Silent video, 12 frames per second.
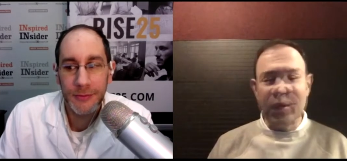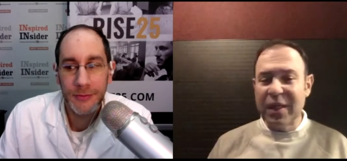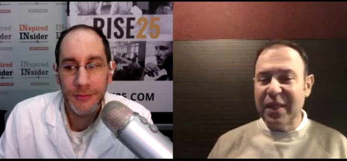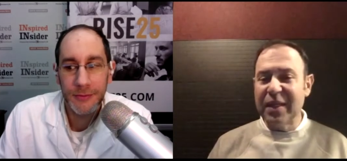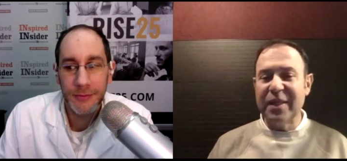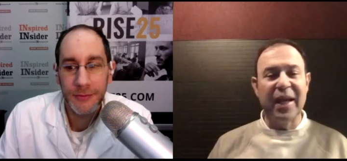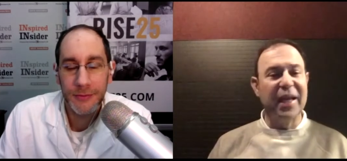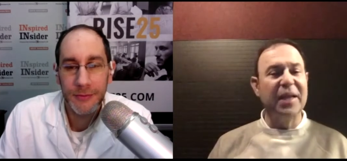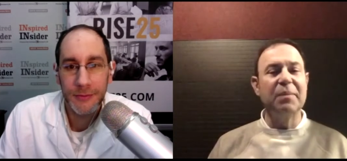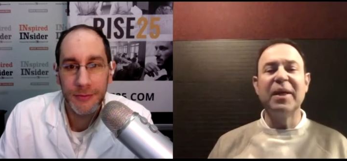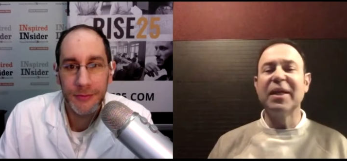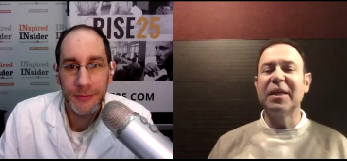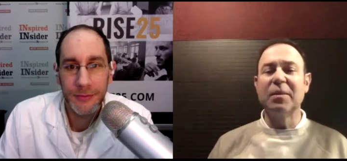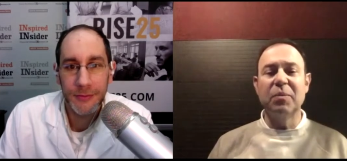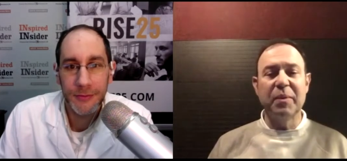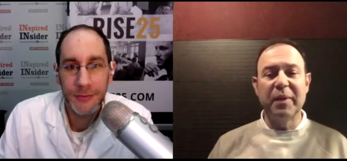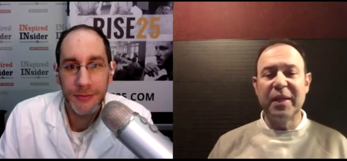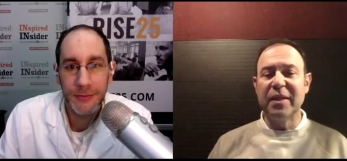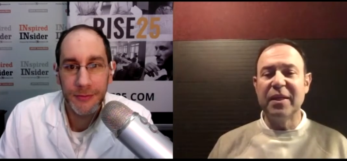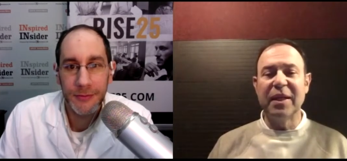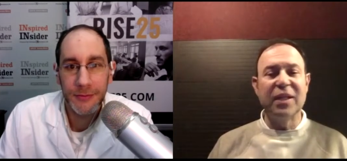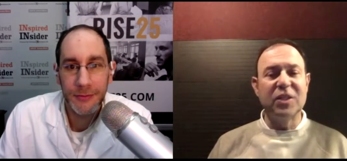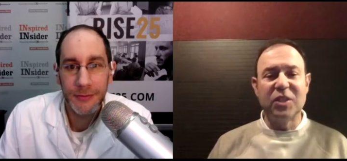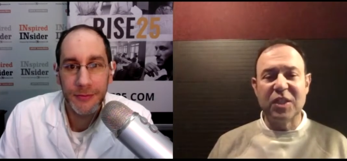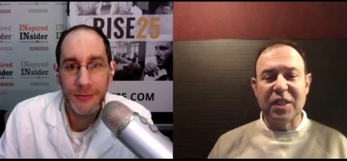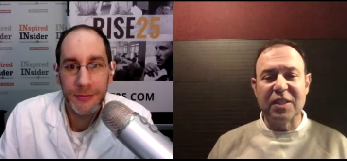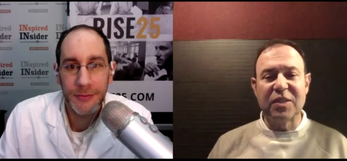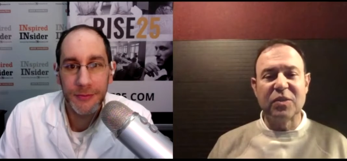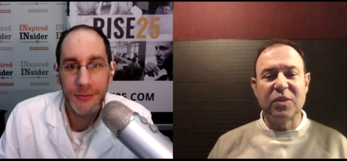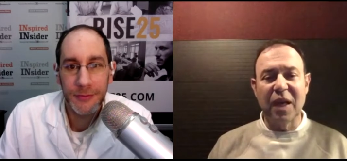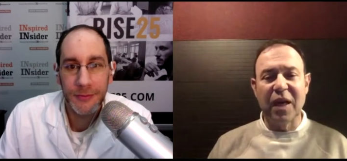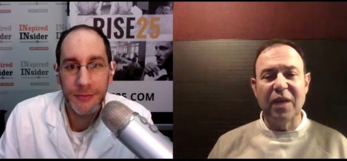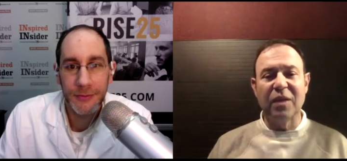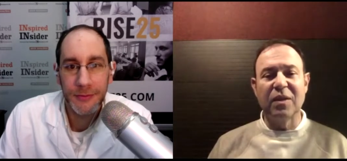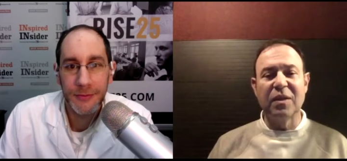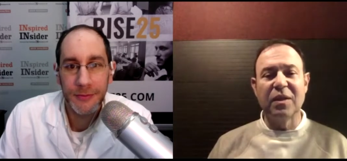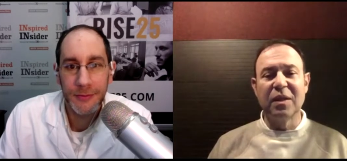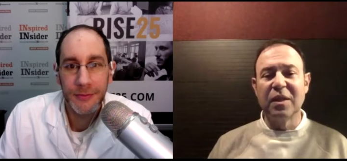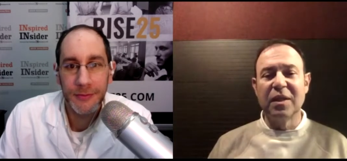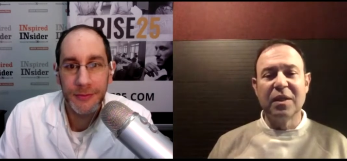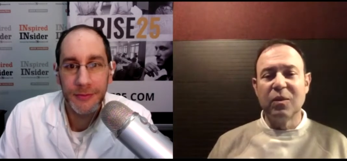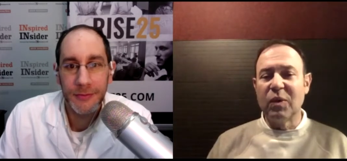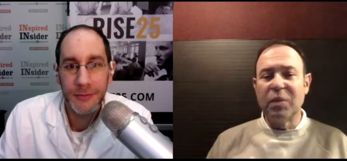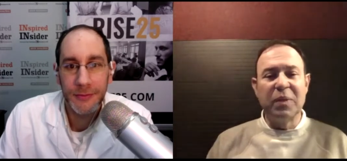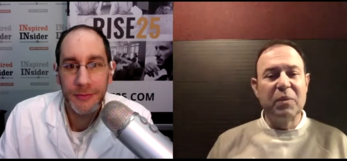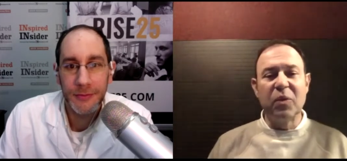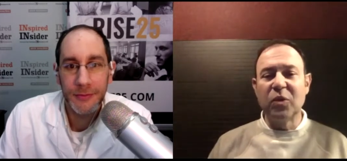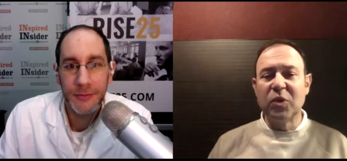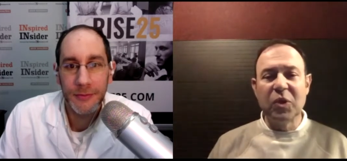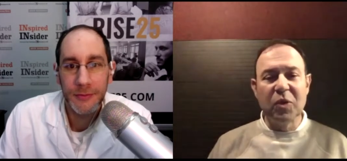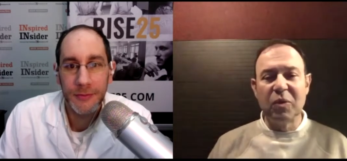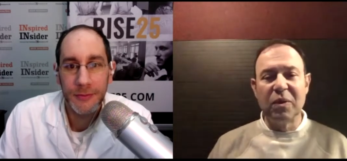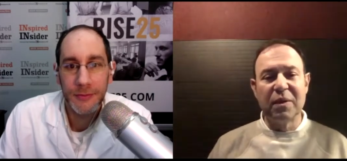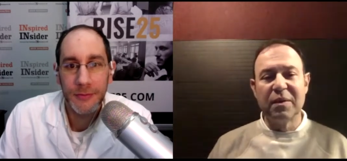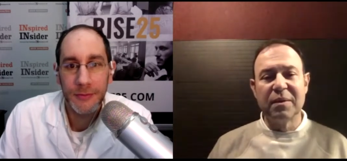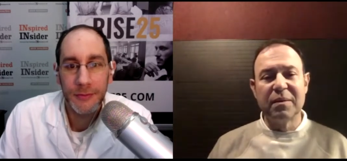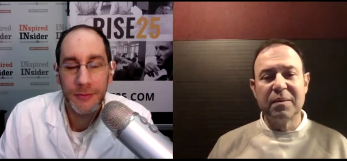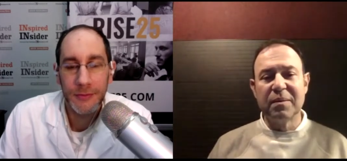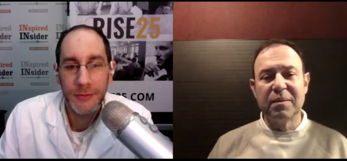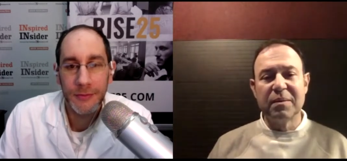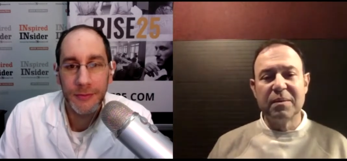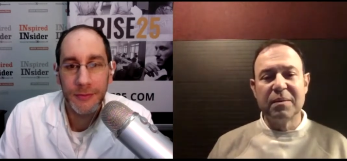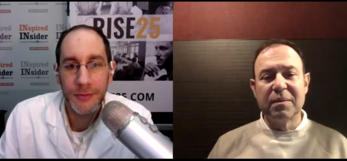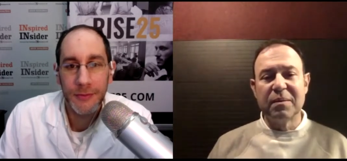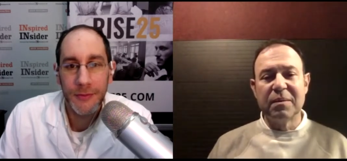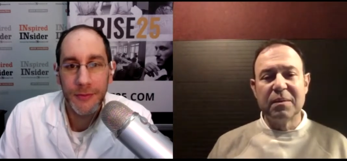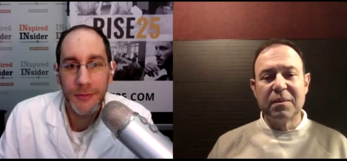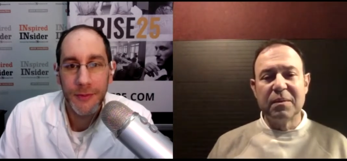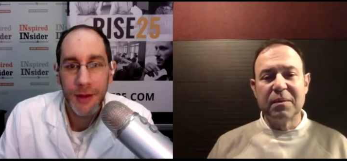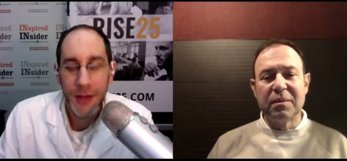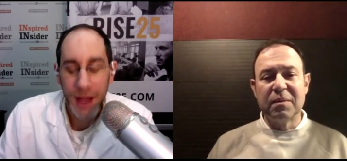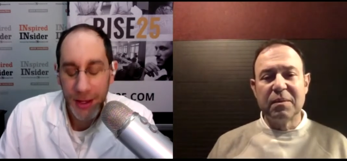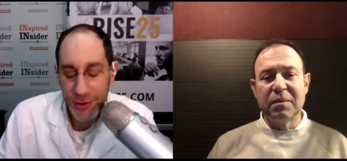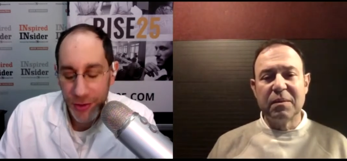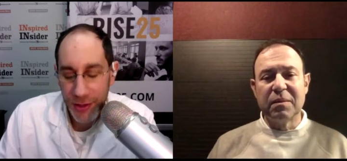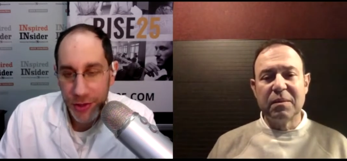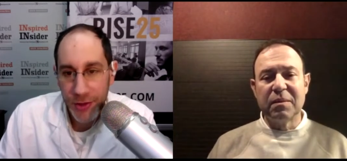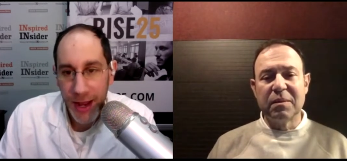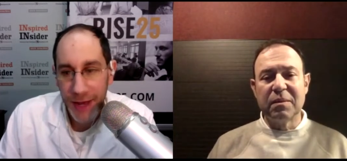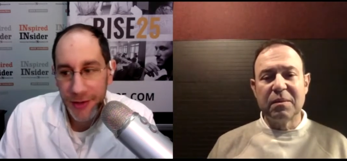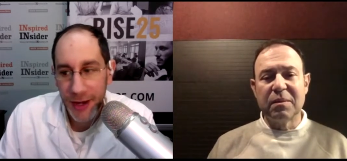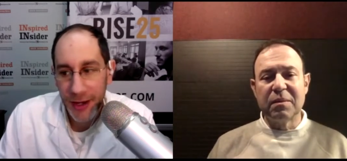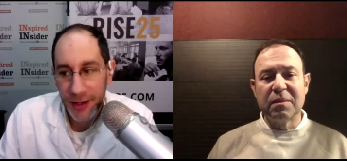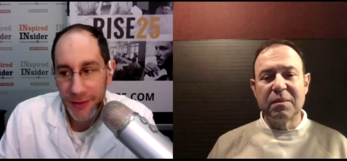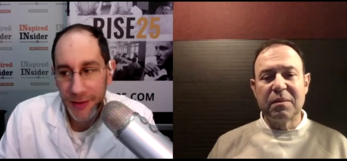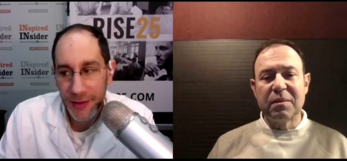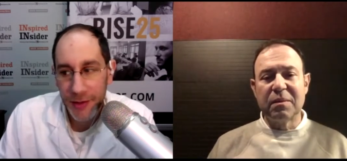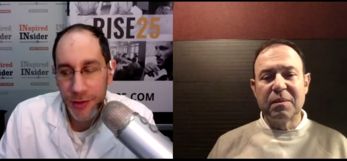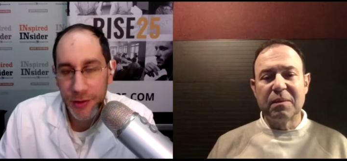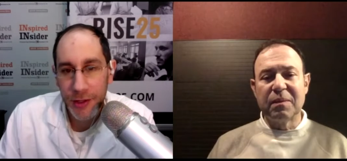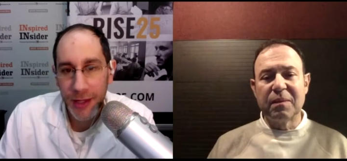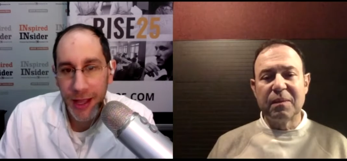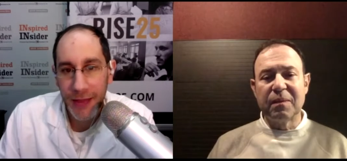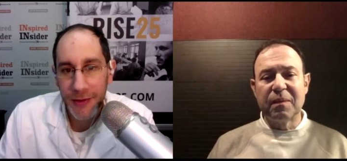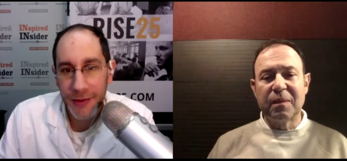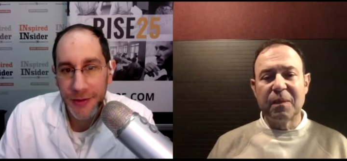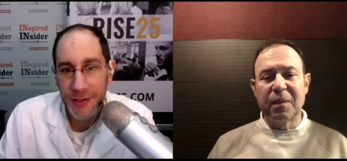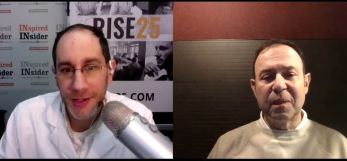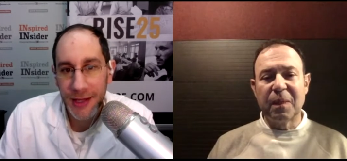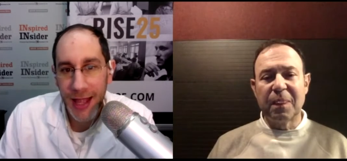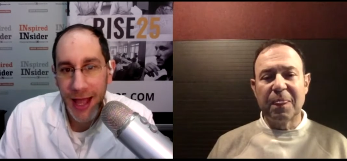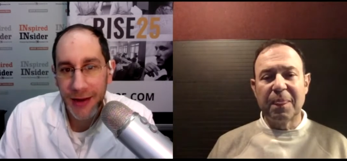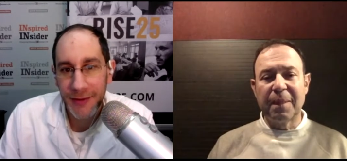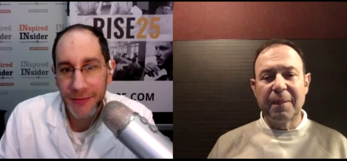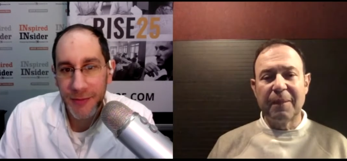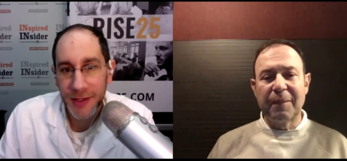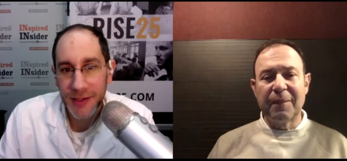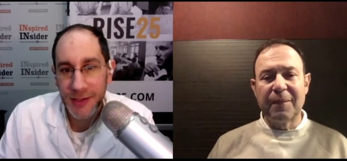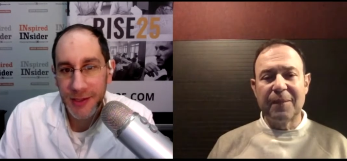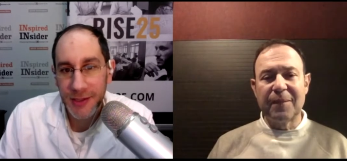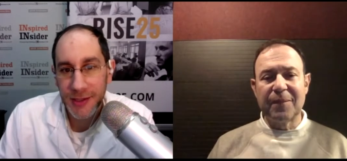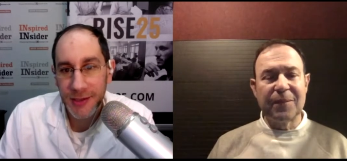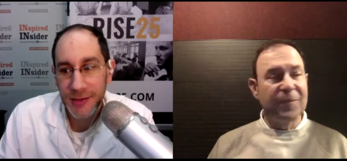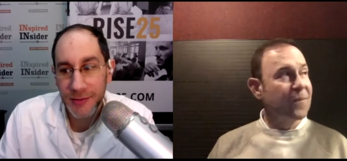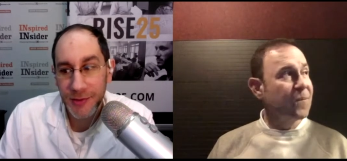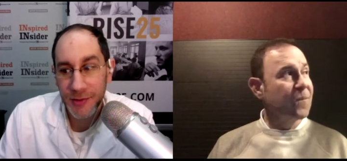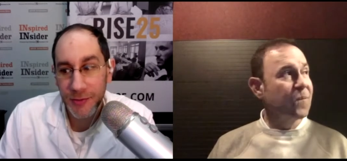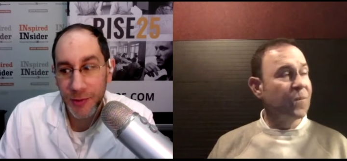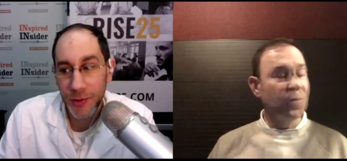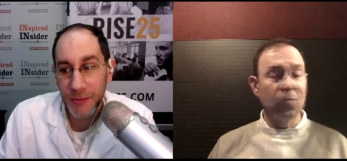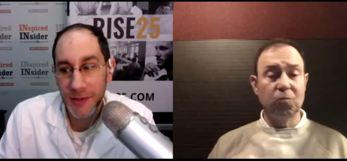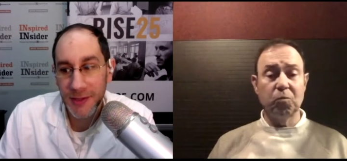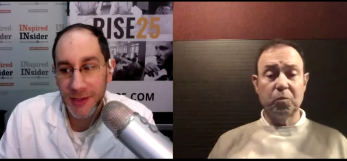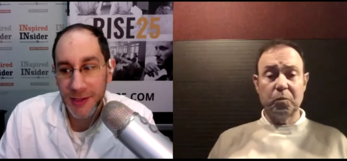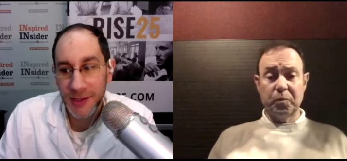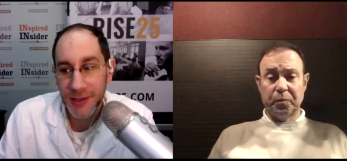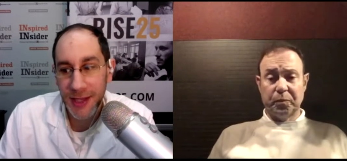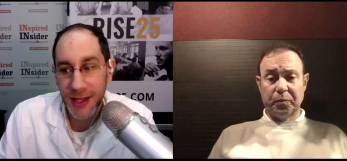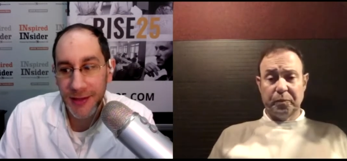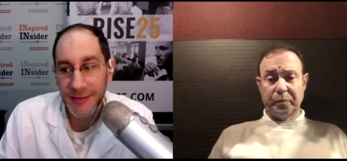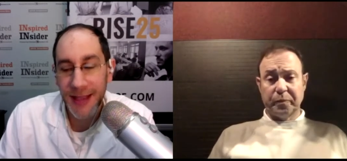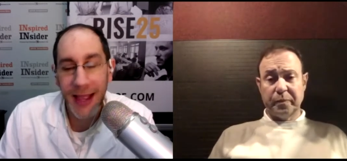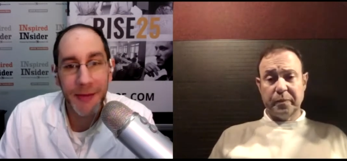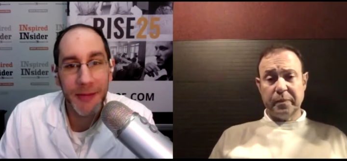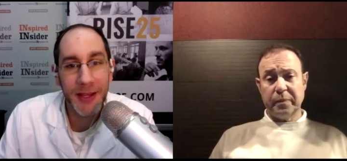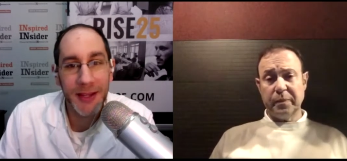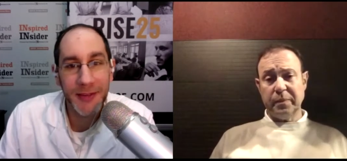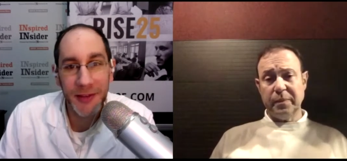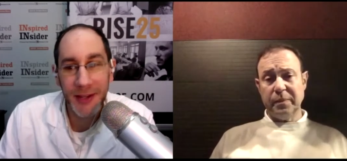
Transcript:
Speaker 1: read it, anybody can implement it, it's just not what people do. Hmm.
Speaker 2: How'd you get traction on it? Because, like, you look on there, there's a lot of businesses, some cool businesses. There's like a diabetes